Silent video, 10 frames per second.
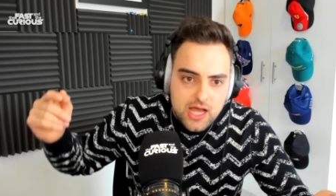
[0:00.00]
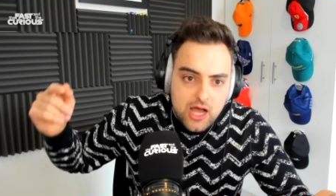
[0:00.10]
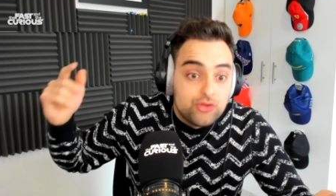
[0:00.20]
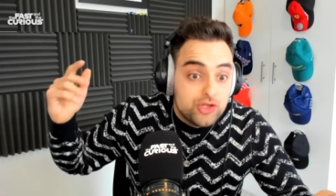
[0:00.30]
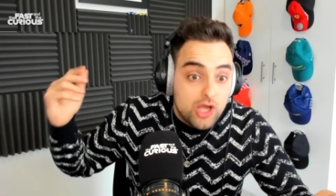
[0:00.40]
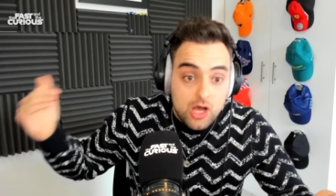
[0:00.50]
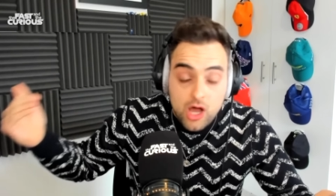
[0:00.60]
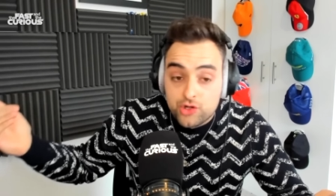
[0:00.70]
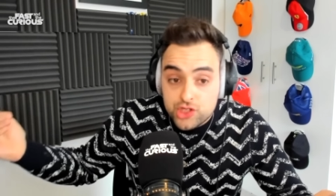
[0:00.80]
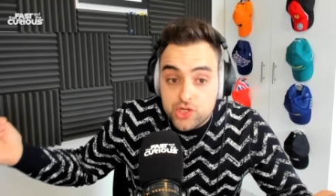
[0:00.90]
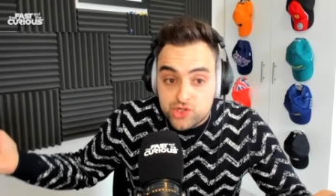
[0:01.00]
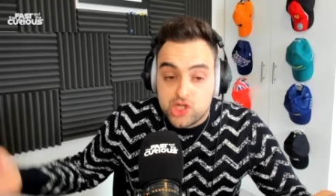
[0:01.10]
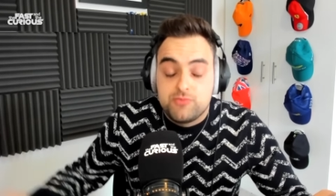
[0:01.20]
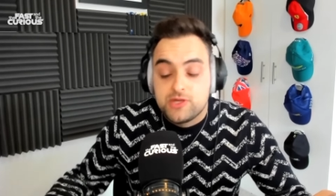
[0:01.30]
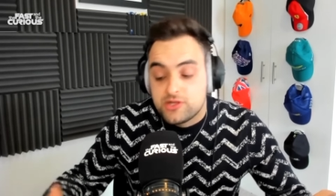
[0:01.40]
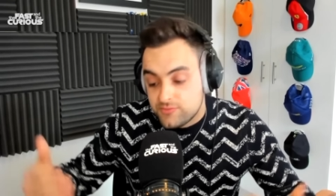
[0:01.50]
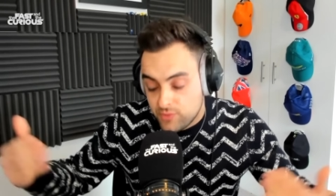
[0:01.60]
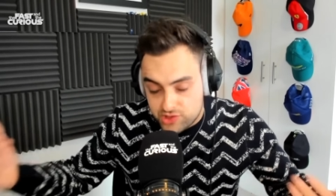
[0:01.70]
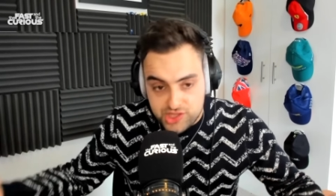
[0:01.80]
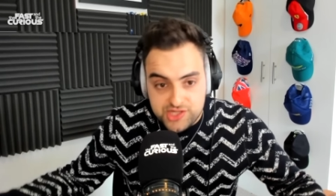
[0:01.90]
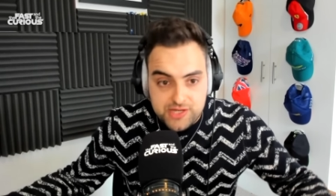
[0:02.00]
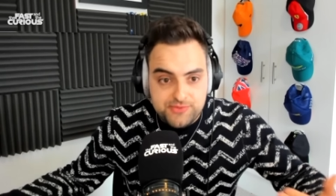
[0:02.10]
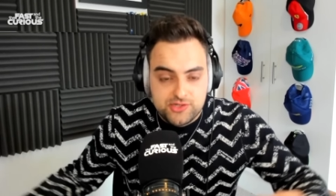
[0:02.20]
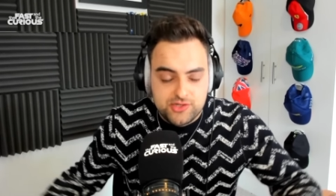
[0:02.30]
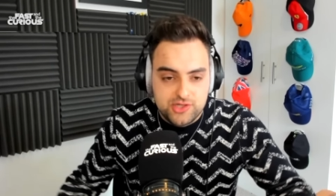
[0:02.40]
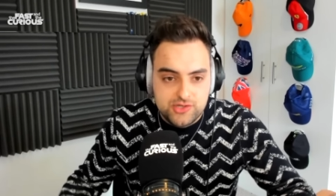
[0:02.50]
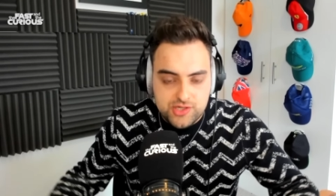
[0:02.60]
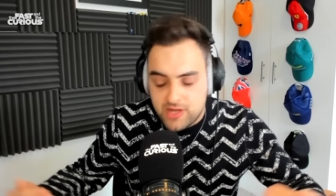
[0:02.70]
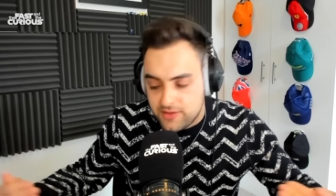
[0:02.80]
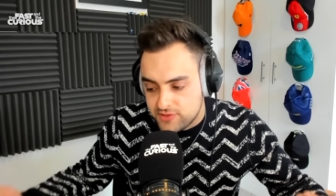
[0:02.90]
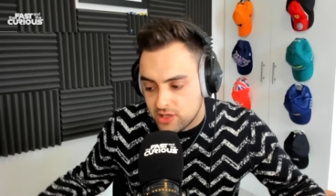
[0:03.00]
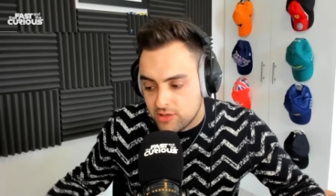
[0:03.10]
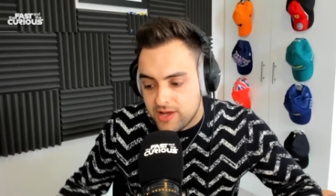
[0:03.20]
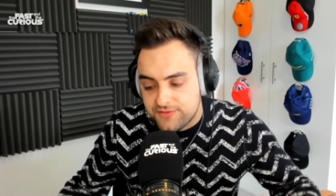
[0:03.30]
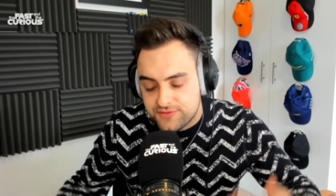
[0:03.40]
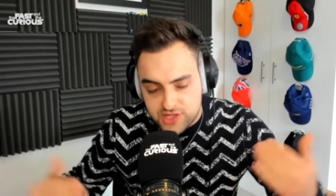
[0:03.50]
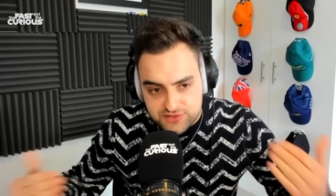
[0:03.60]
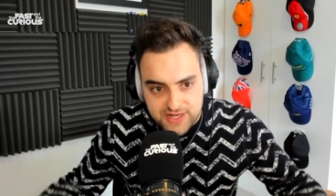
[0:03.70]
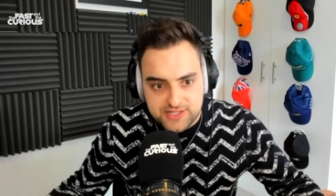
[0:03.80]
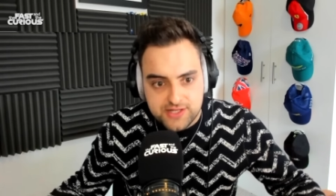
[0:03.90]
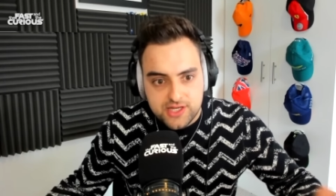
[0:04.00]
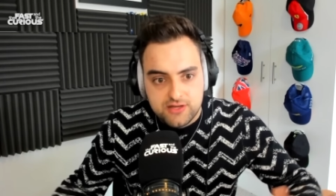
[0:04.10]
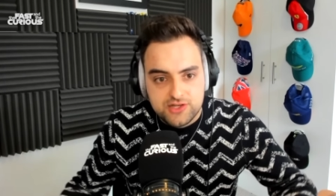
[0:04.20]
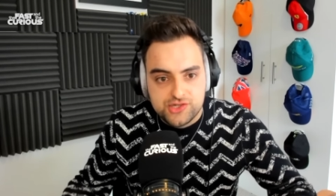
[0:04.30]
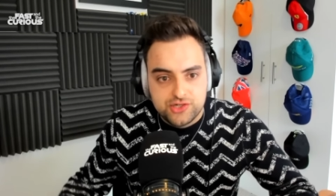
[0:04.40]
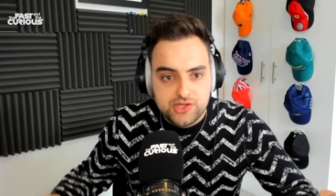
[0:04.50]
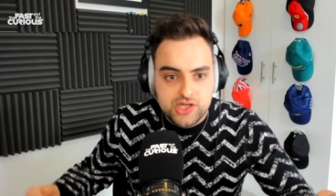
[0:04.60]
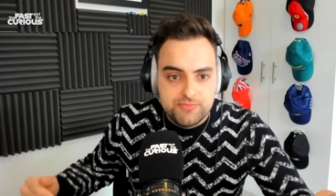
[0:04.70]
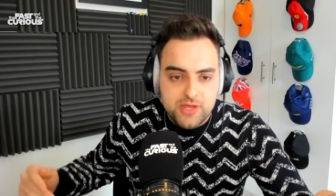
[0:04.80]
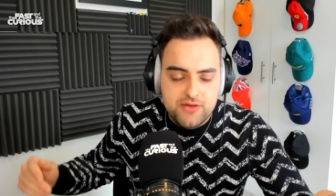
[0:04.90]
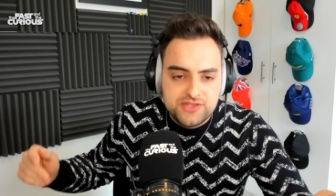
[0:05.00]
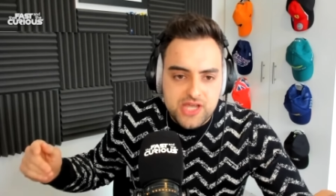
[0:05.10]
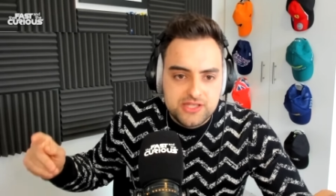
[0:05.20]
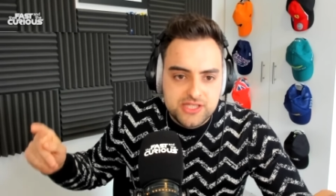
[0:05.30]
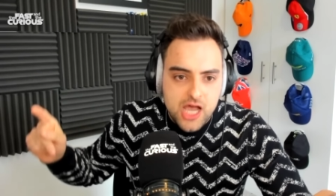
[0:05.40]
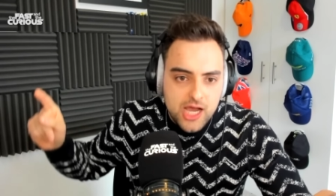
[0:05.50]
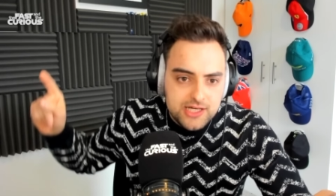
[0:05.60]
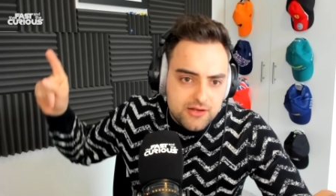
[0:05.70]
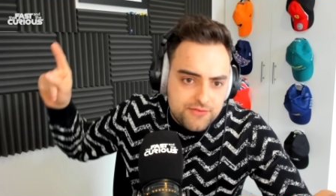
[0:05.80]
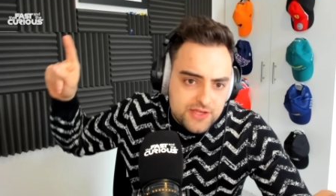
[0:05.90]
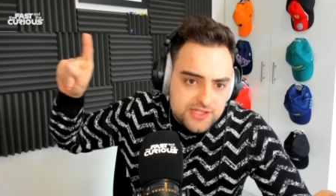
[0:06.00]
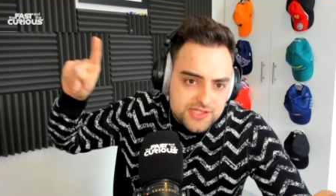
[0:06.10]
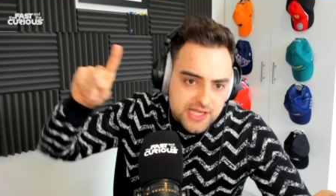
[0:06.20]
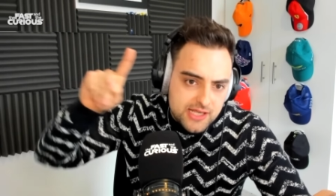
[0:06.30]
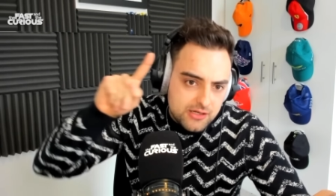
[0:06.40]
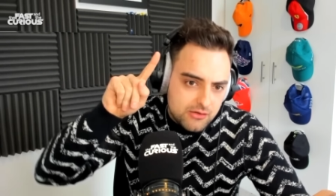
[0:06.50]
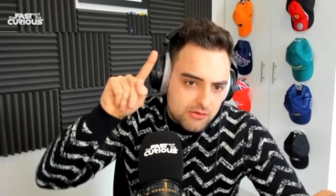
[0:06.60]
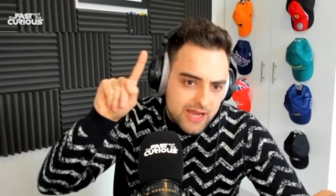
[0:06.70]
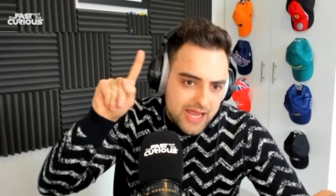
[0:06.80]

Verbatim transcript: on uh, on YouTube. You can watch these episodes on YouTube now if you're not aware. Search Fast and the Curious on YouTube. There is a tiny. I don't know if you could see it, Laura,